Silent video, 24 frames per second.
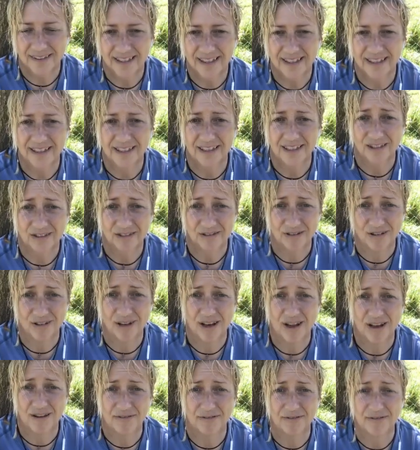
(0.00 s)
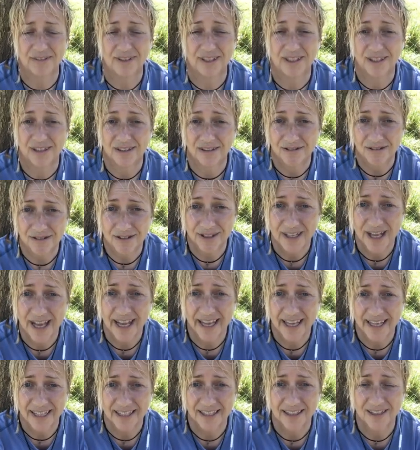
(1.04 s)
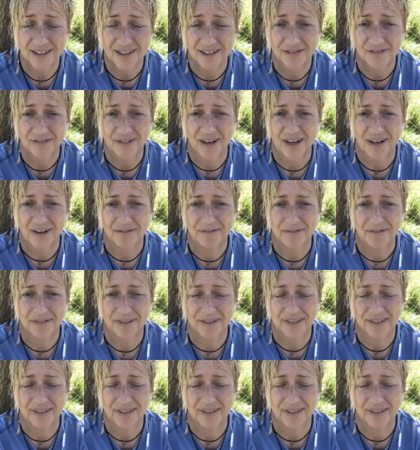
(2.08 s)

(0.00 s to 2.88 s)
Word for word: And it's through love, it's through that energy of love